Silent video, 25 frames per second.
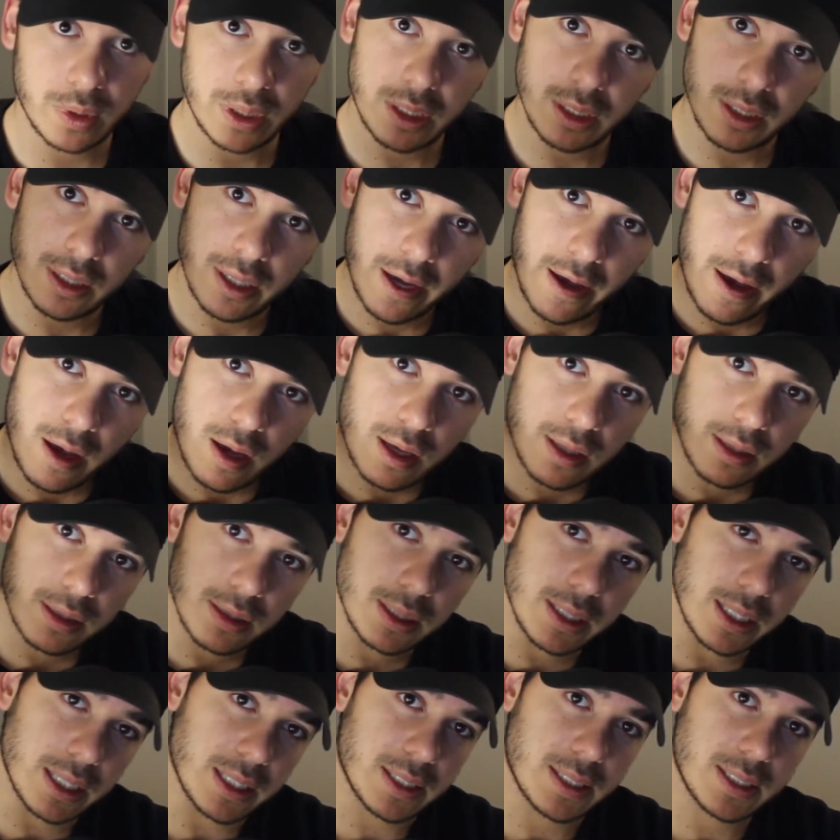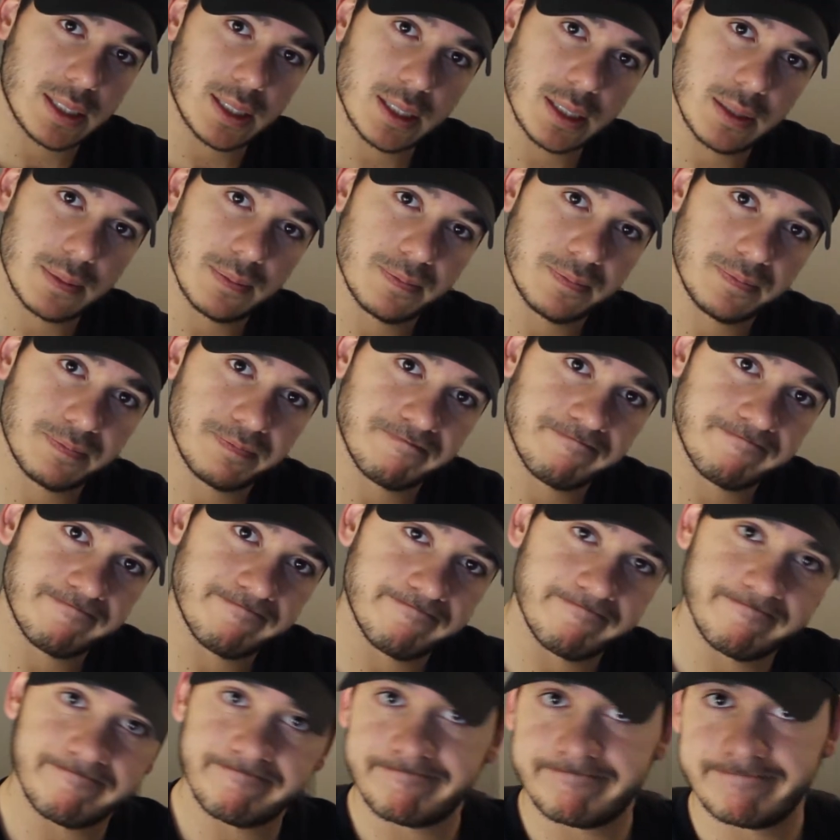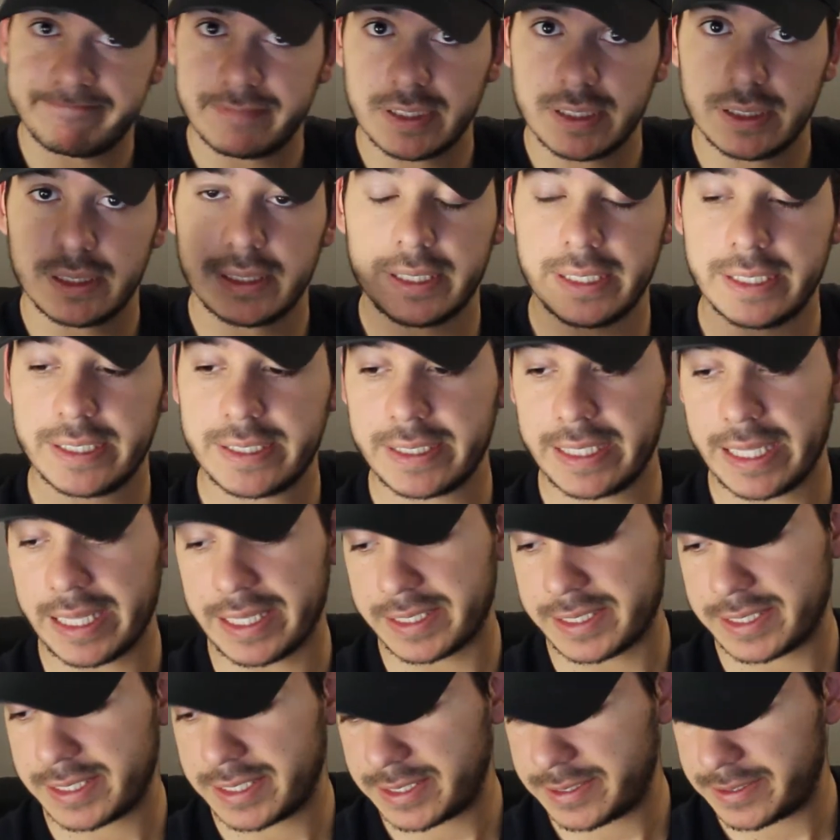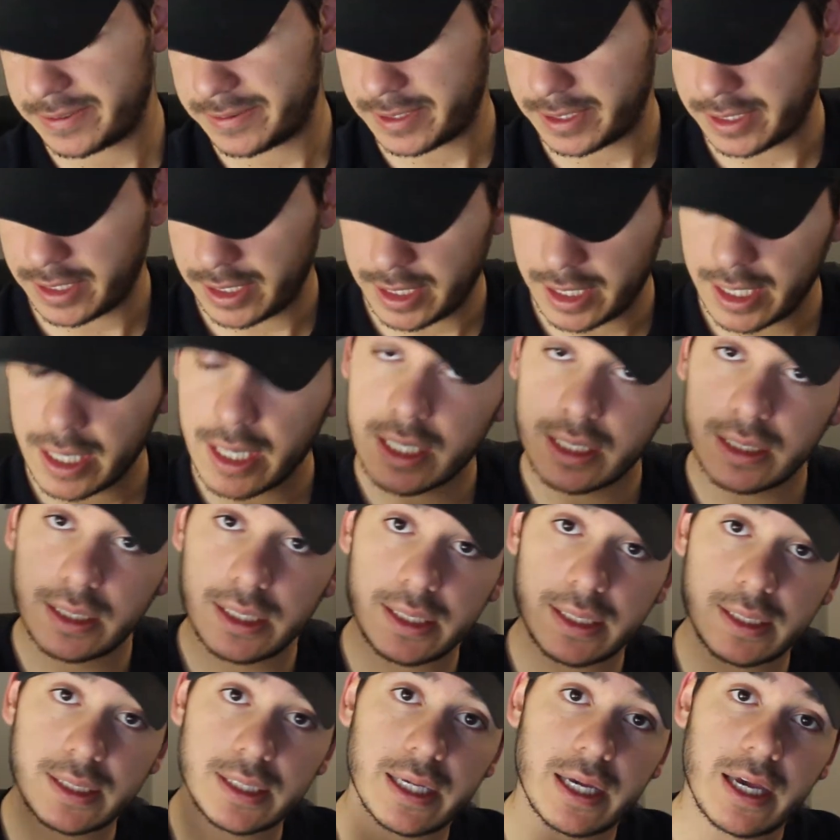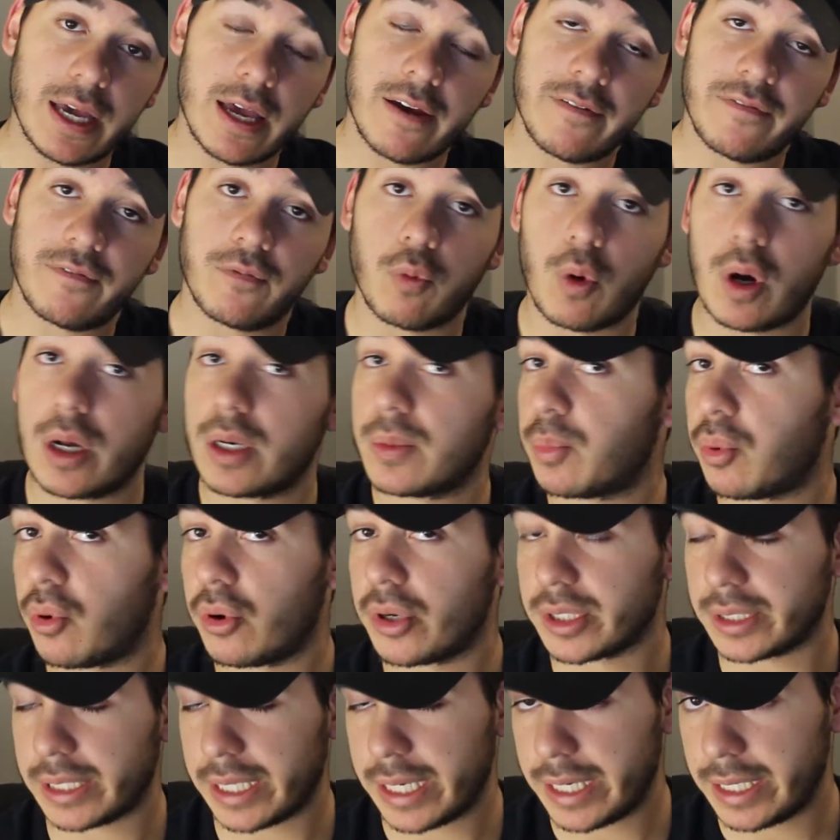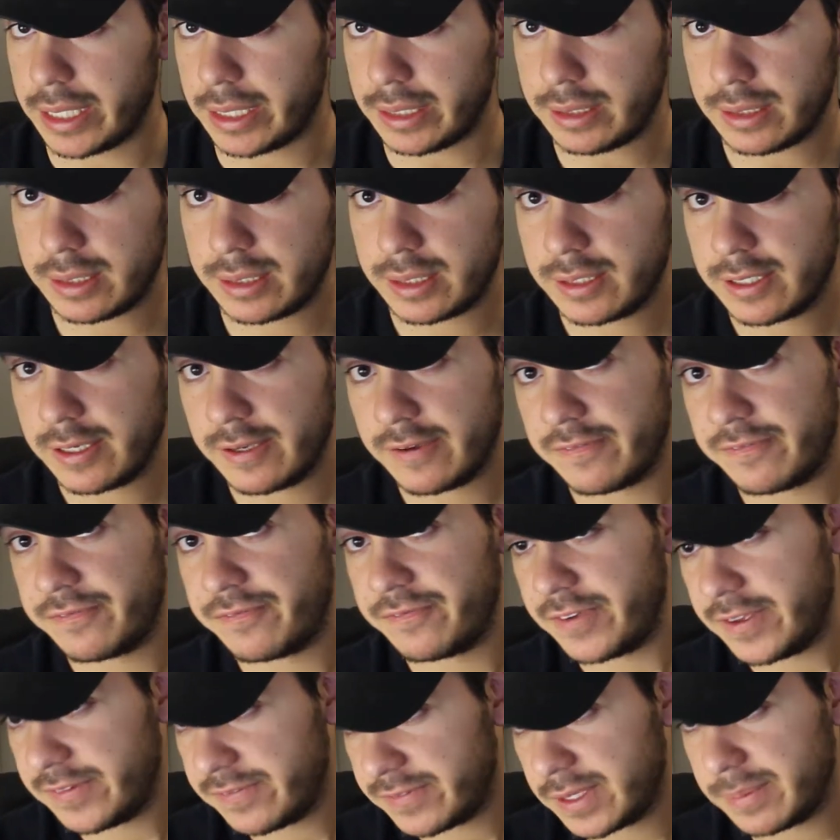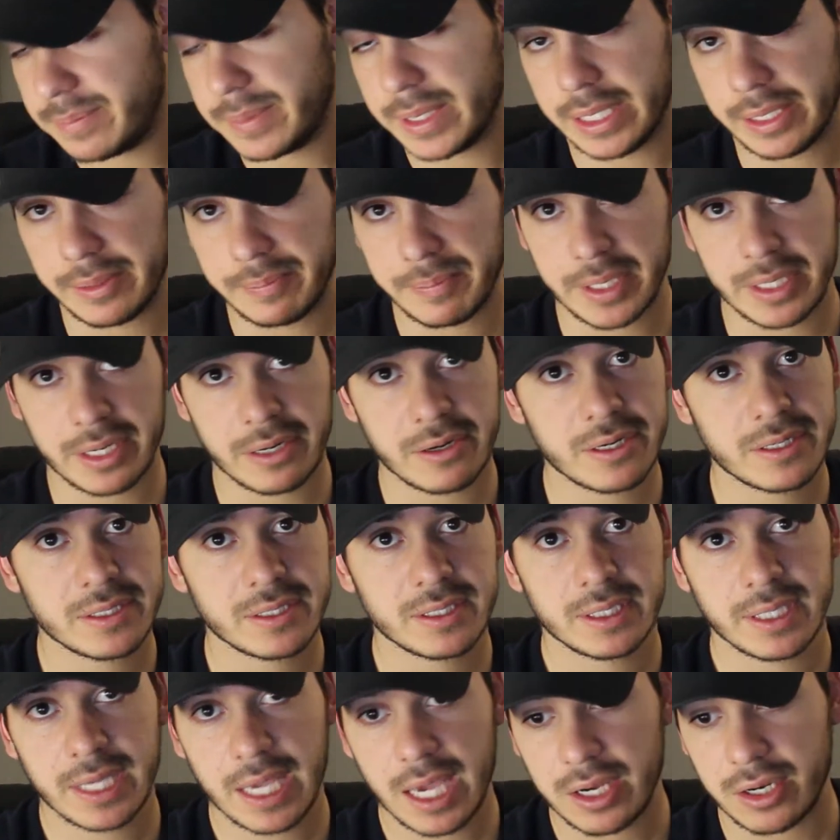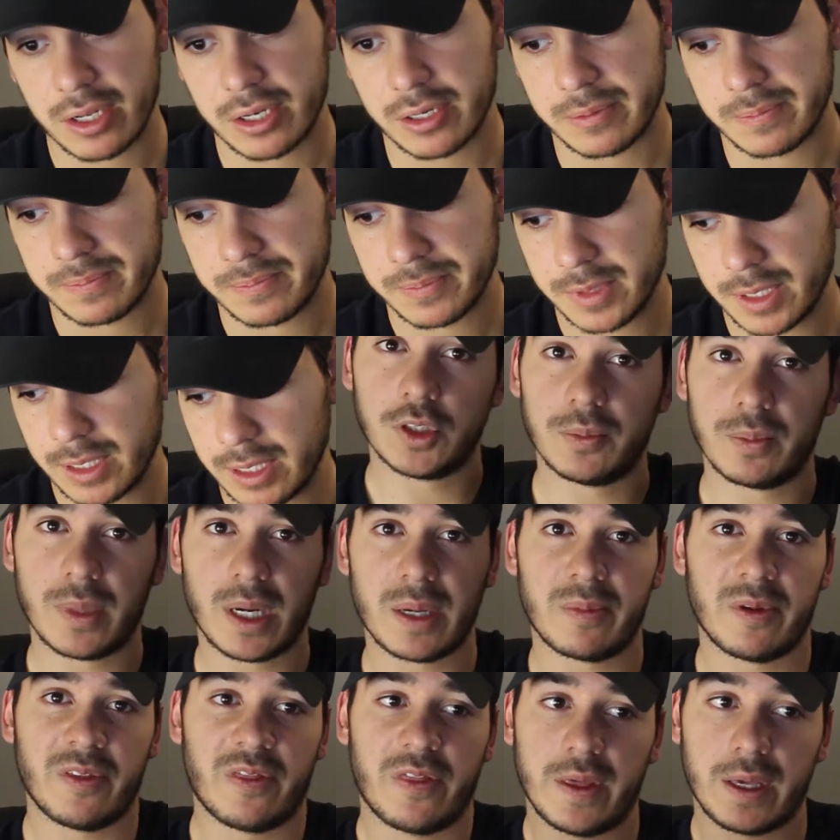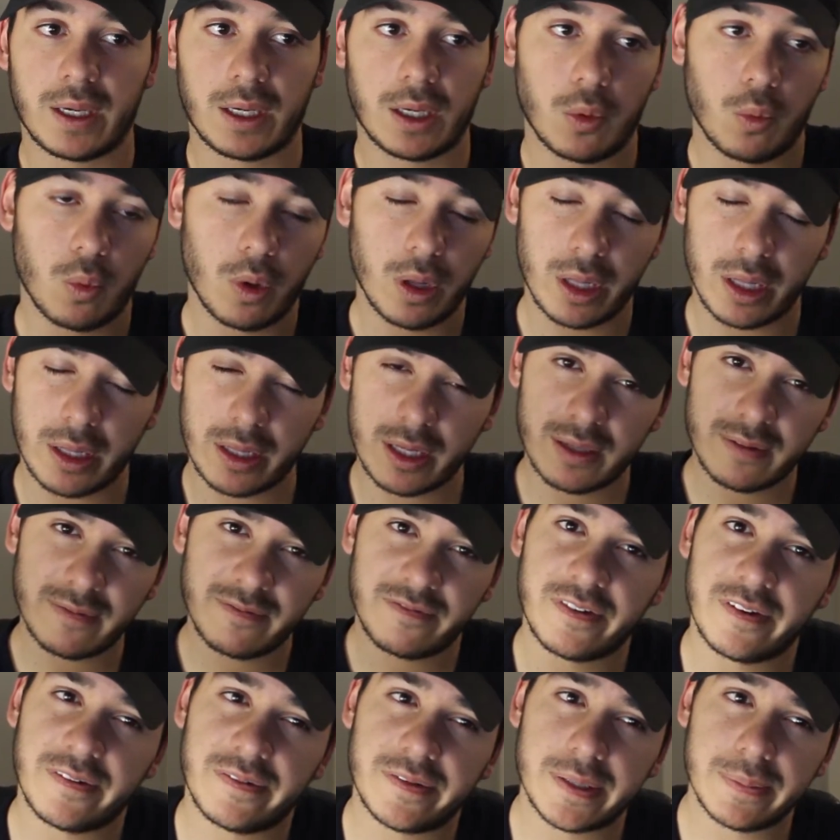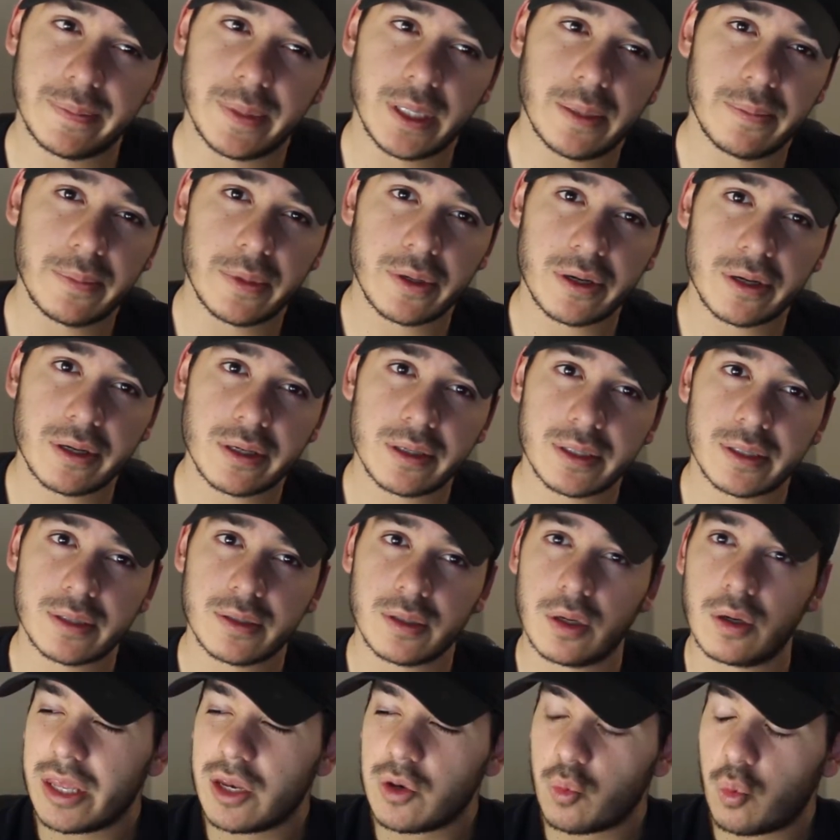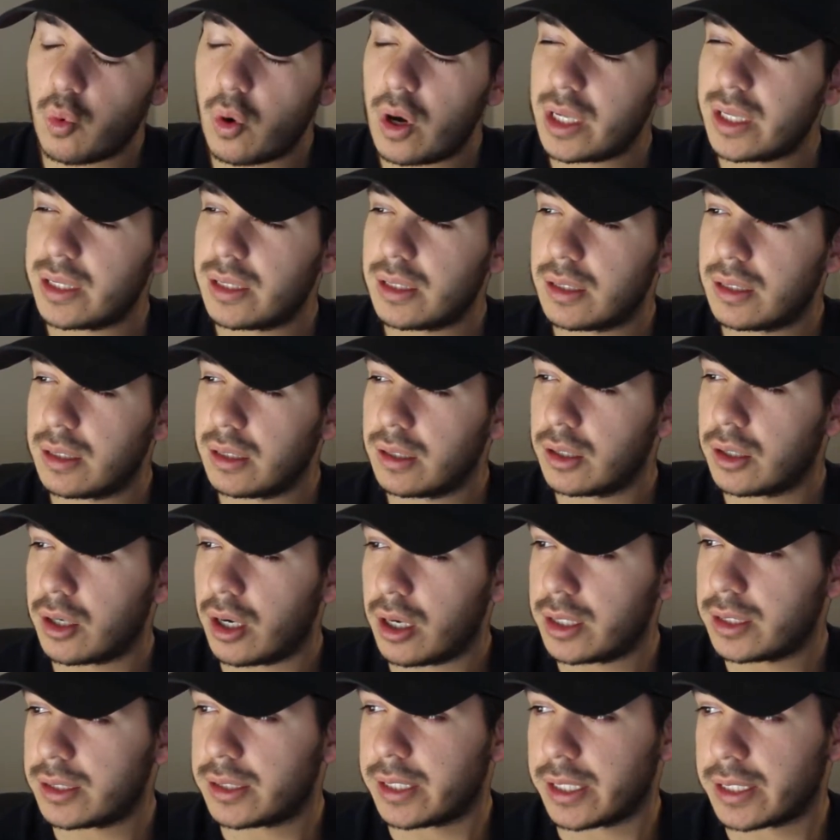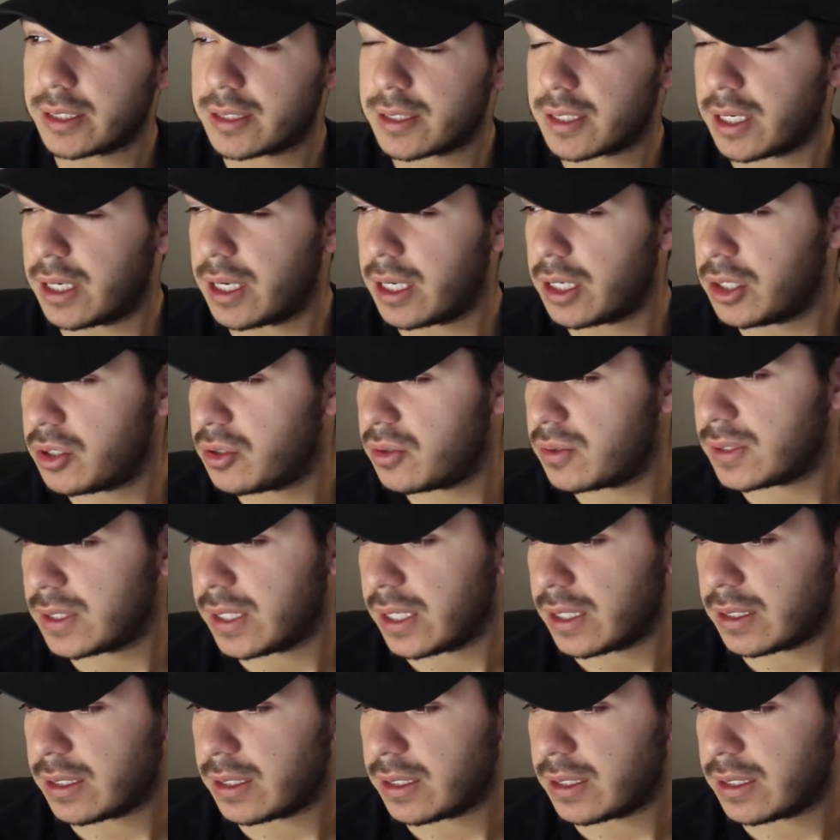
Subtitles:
be this lens. This is the f1.8 50mm Canon. You might be thinking, well, 50mm, in what context can I use